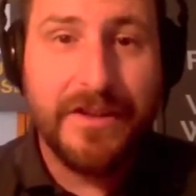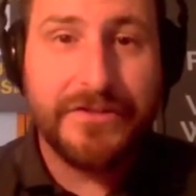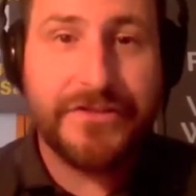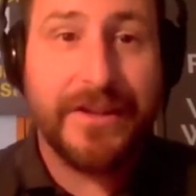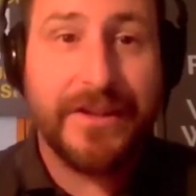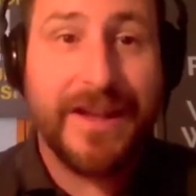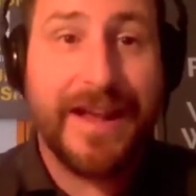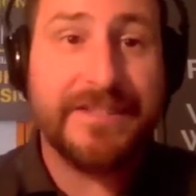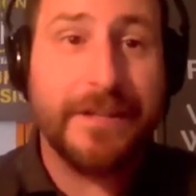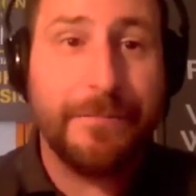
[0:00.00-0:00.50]

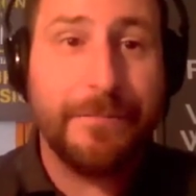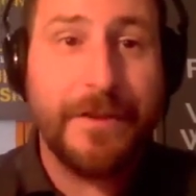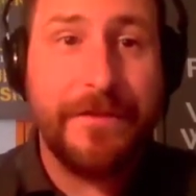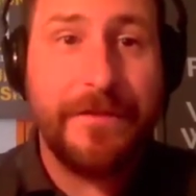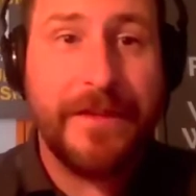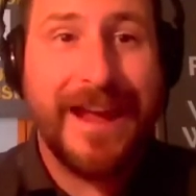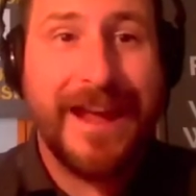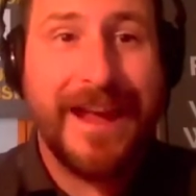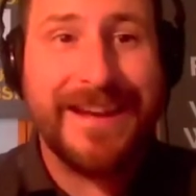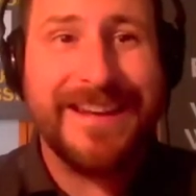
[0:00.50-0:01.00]
So that's
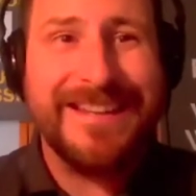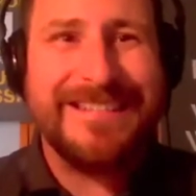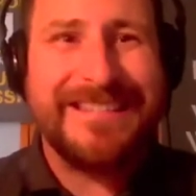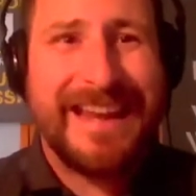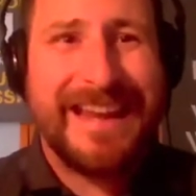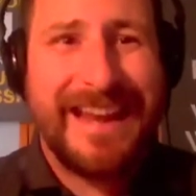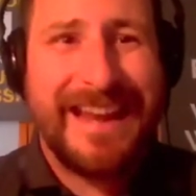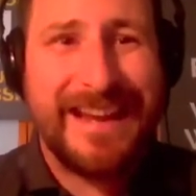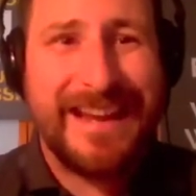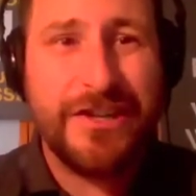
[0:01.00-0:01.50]
something that I can
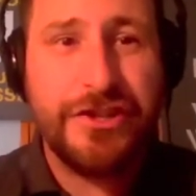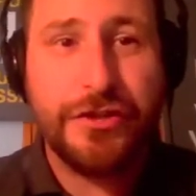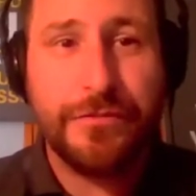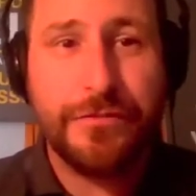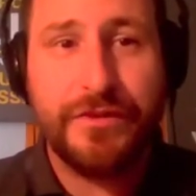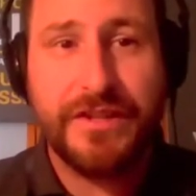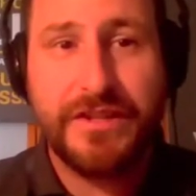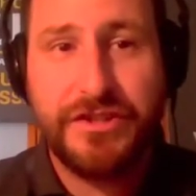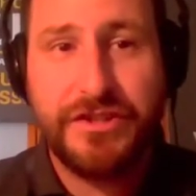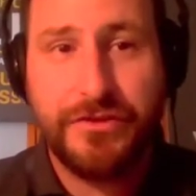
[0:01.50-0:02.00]

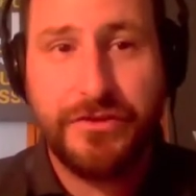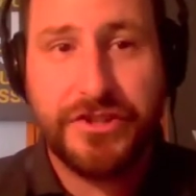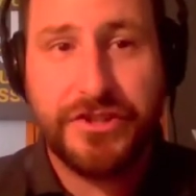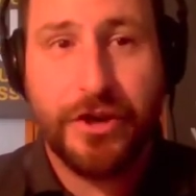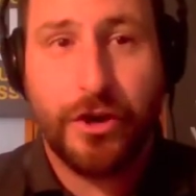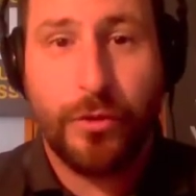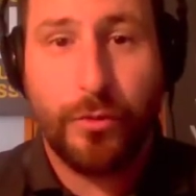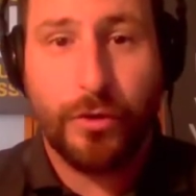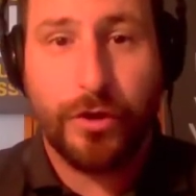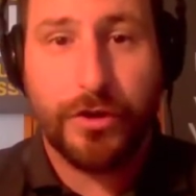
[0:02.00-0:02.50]
tangibly
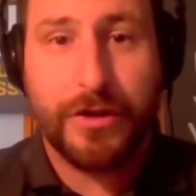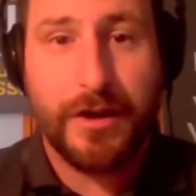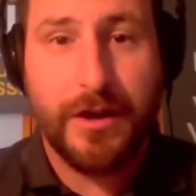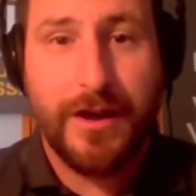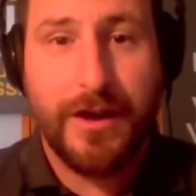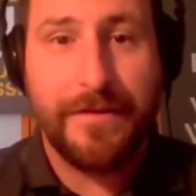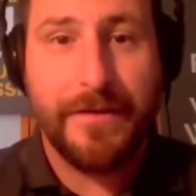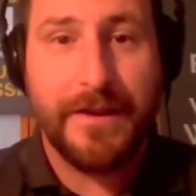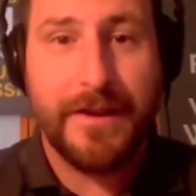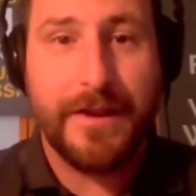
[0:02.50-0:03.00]
start working
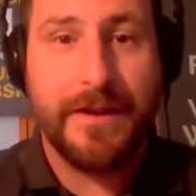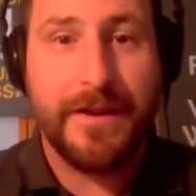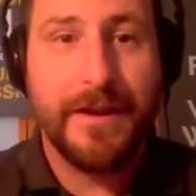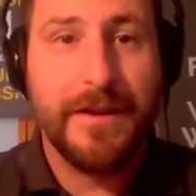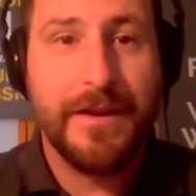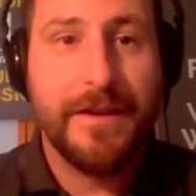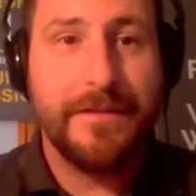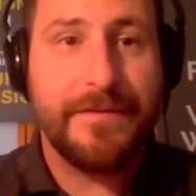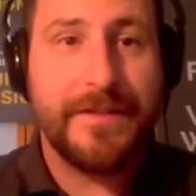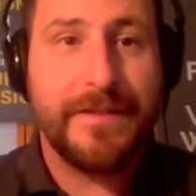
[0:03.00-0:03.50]
on the
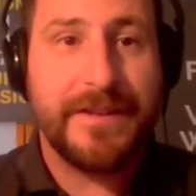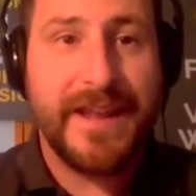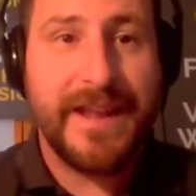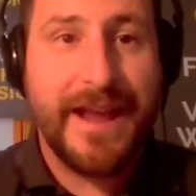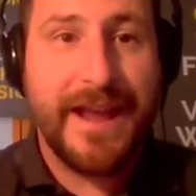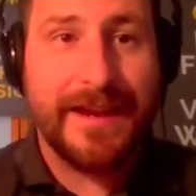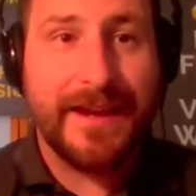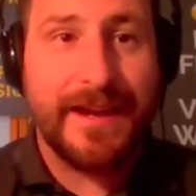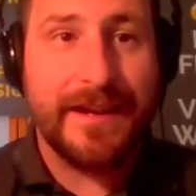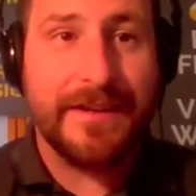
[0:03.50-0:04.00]

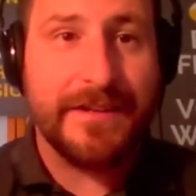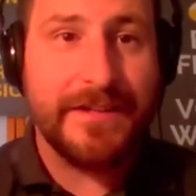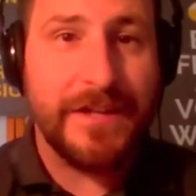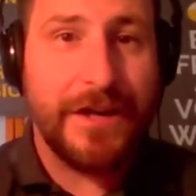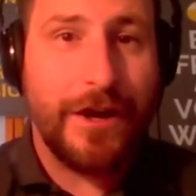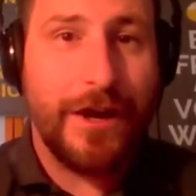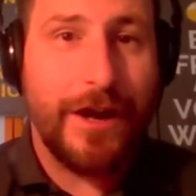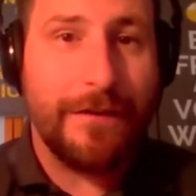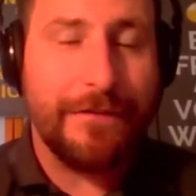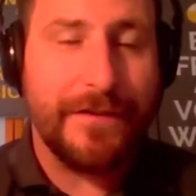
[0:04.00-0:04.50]
day I get
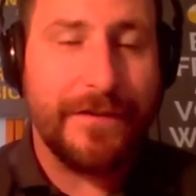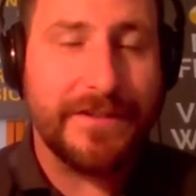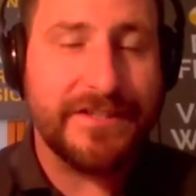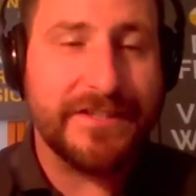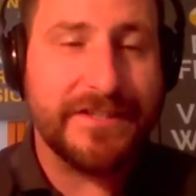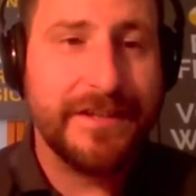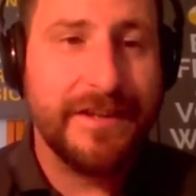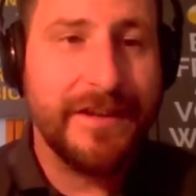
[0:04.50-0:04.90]
into office.